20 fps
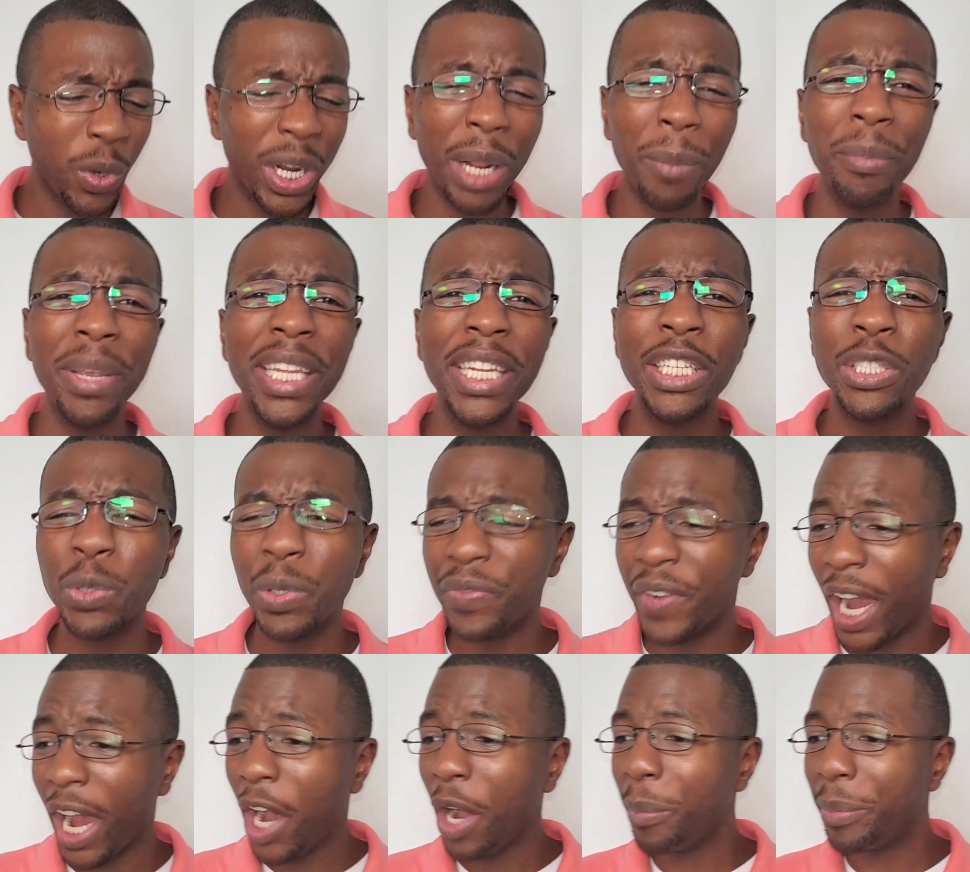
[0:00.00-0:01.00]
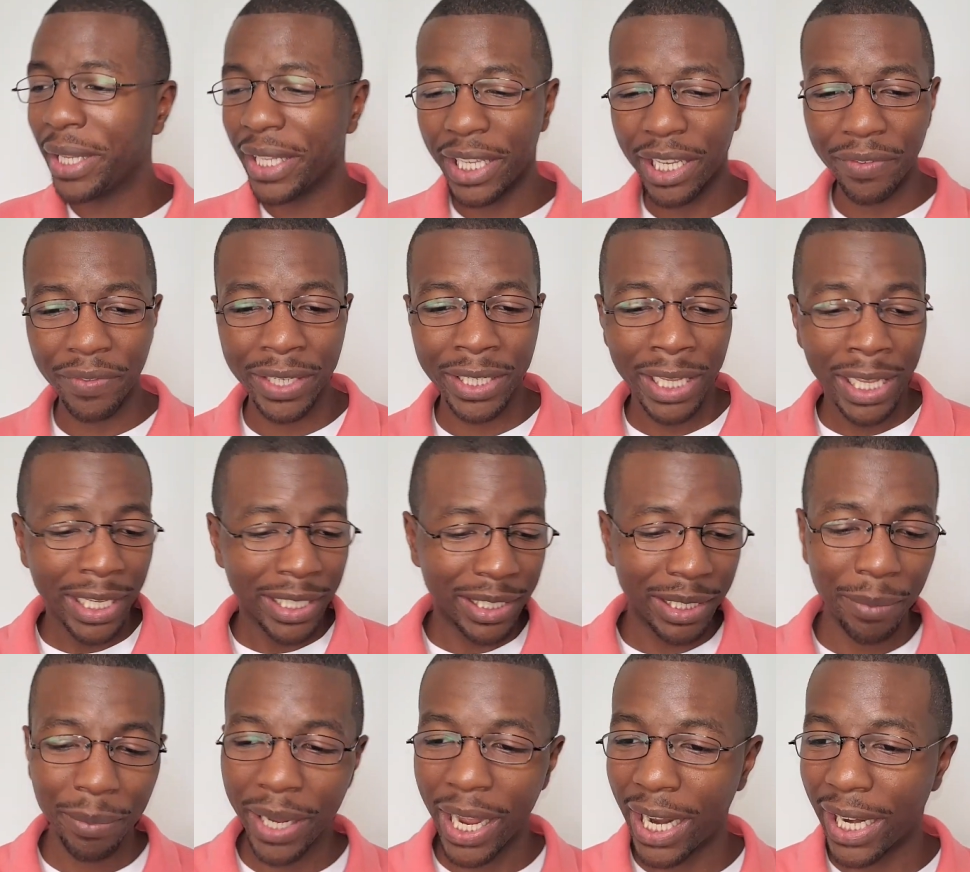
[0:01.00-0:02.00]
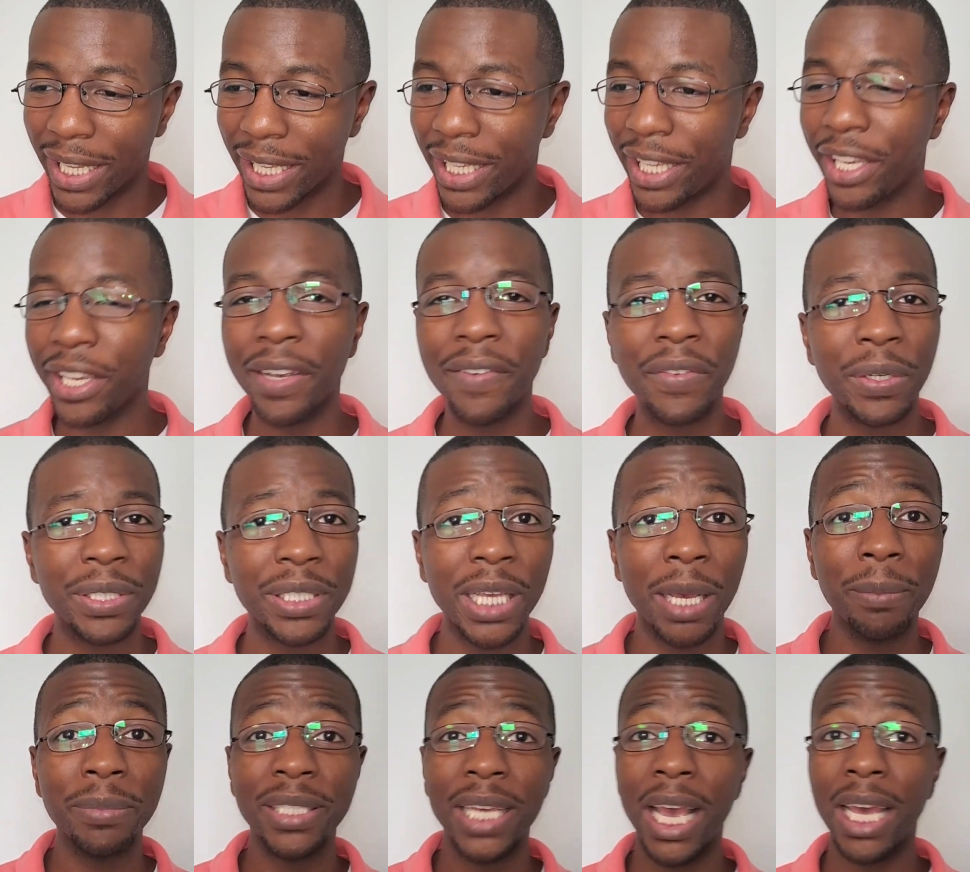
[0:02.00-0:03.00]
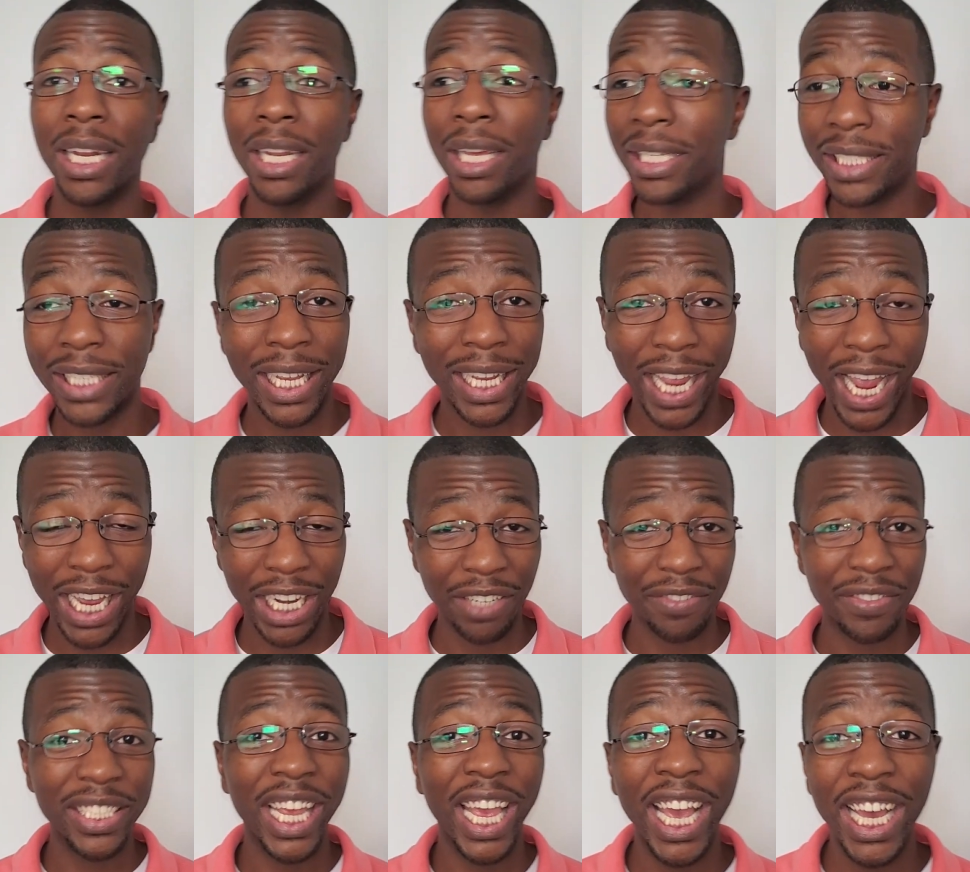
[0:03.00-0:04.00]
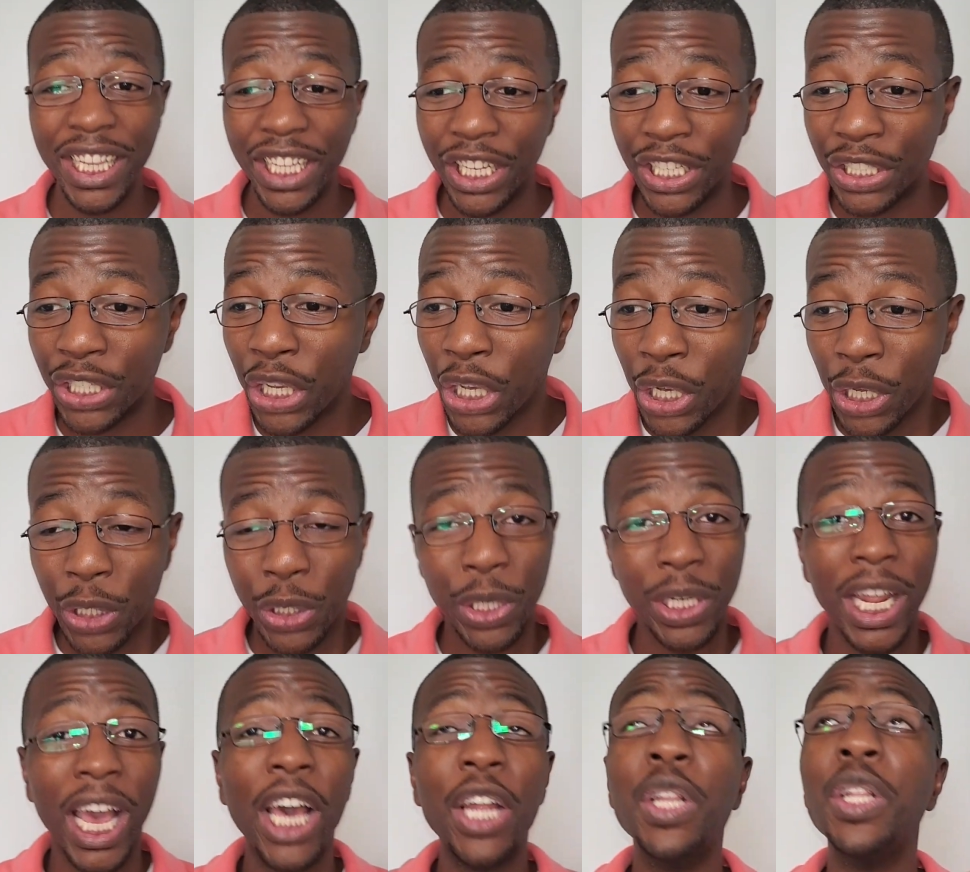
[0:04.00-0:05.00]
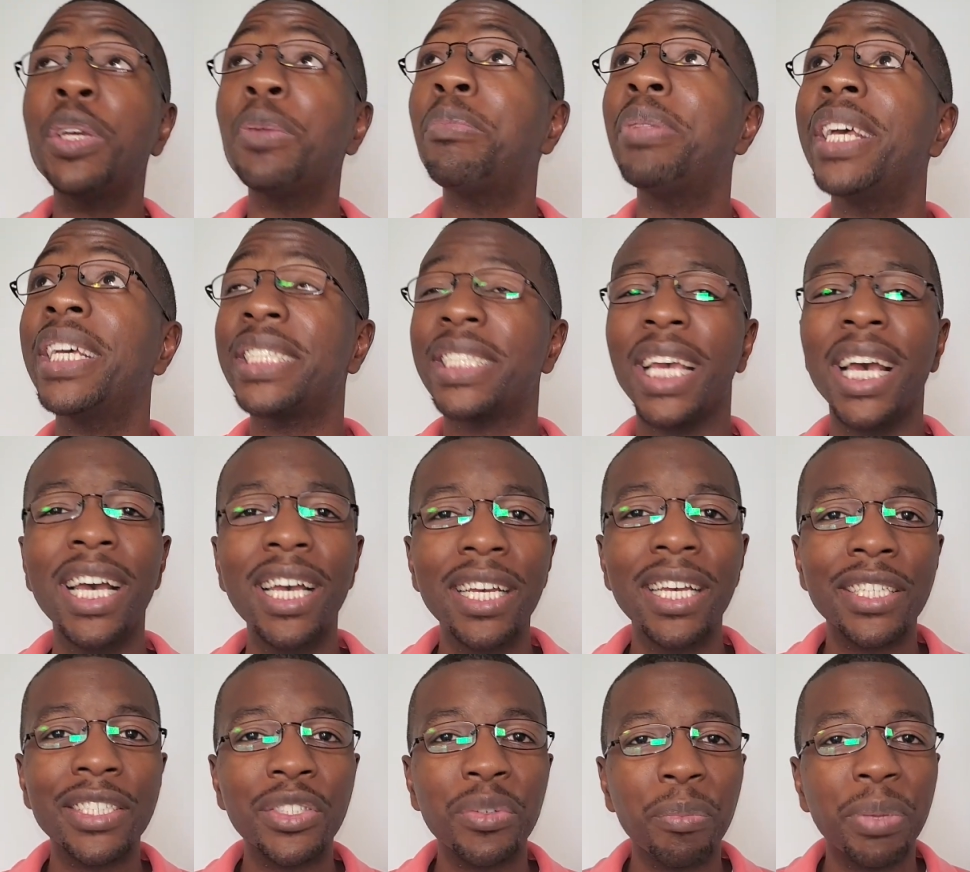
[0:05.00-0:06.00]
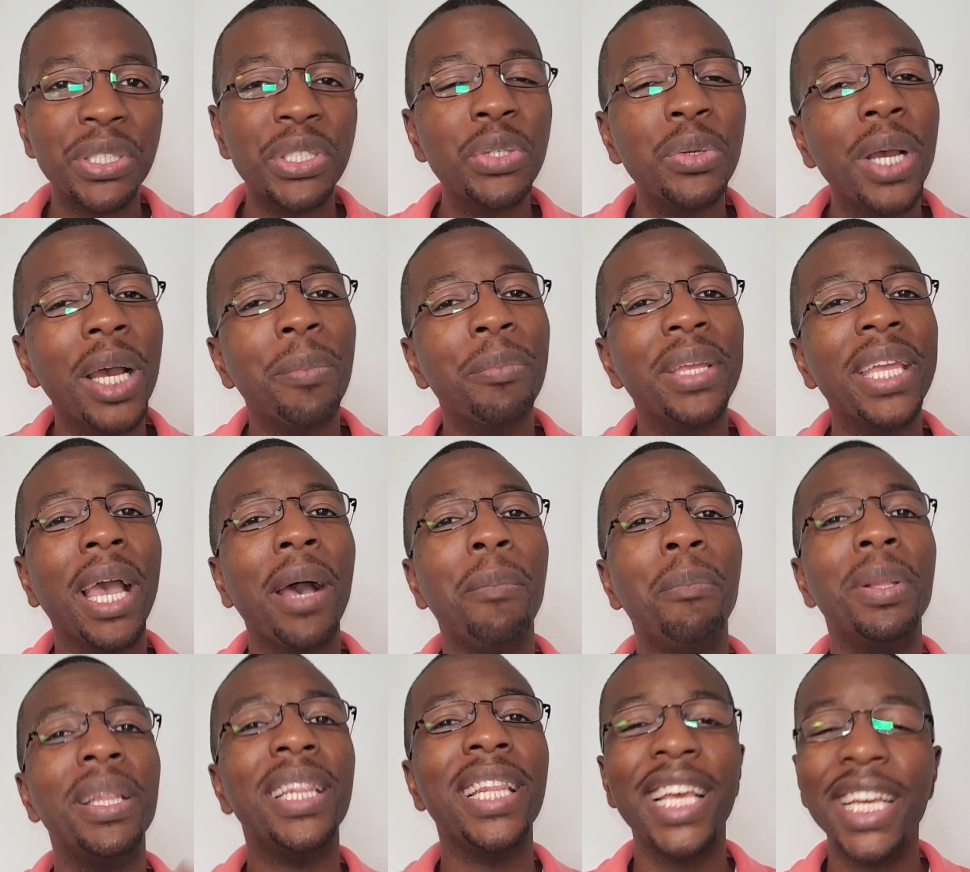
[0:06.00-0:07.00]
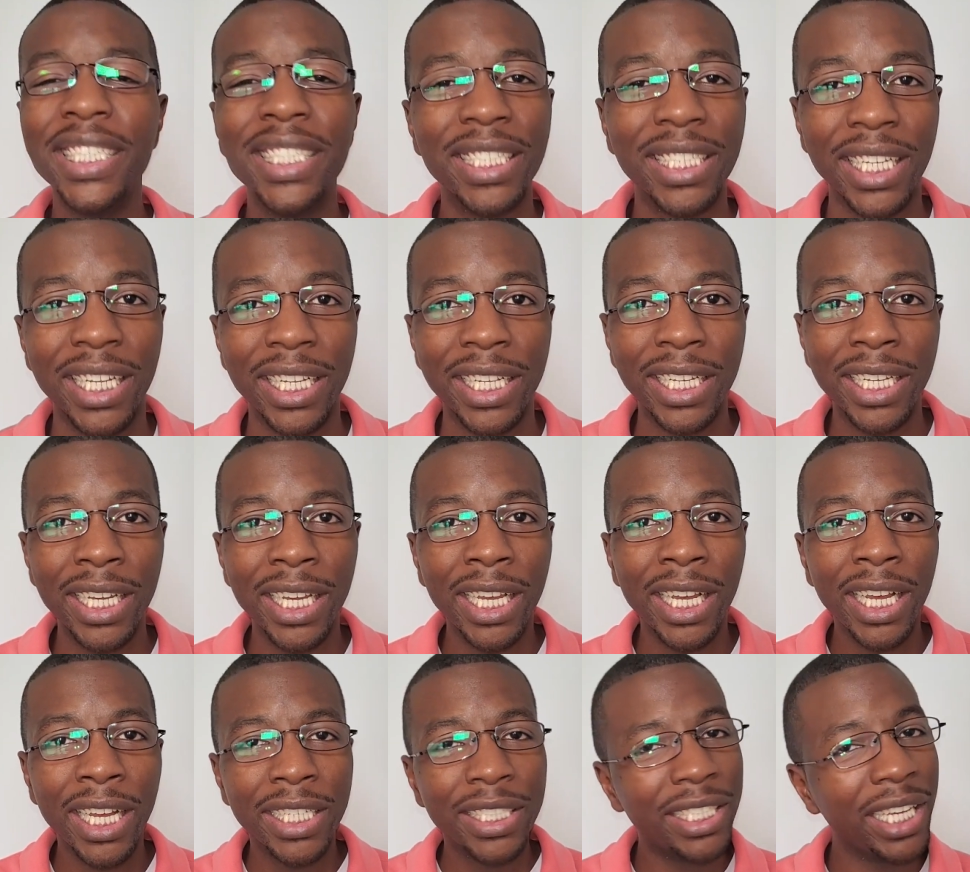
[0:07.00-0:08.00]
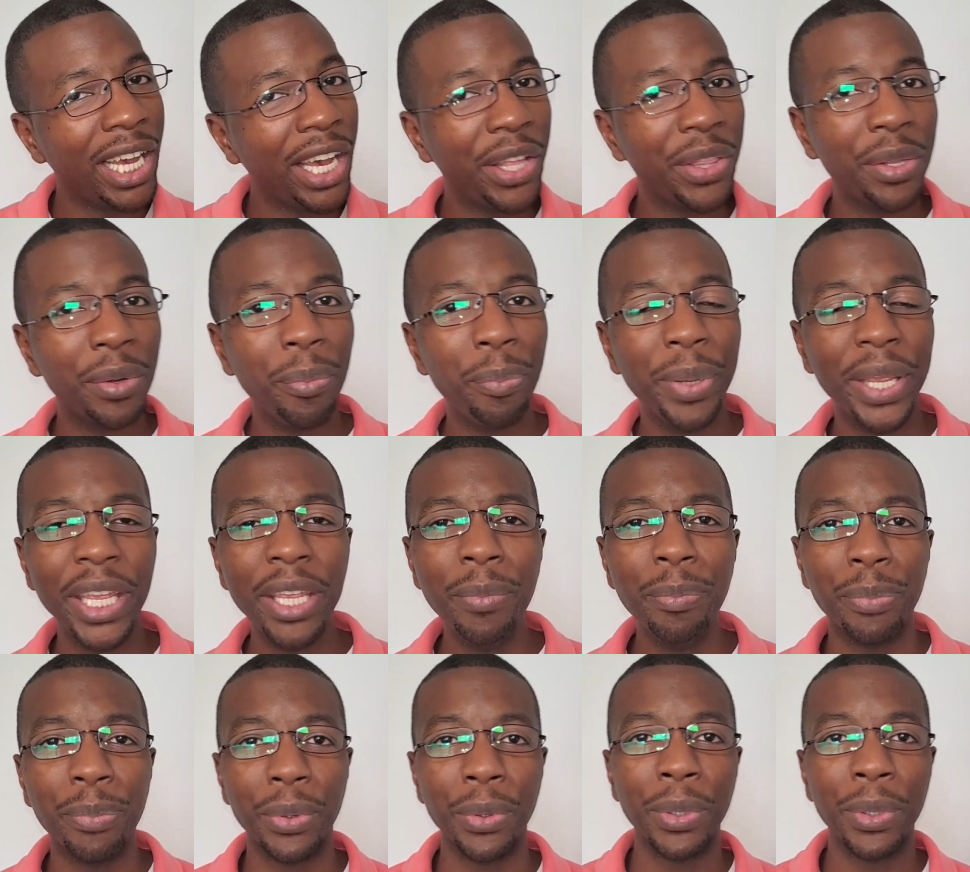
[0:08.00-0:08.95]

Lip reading: I mean is we've all been given some kind of gift or some kind of talent to not only bless us, but to be a blessing to other people.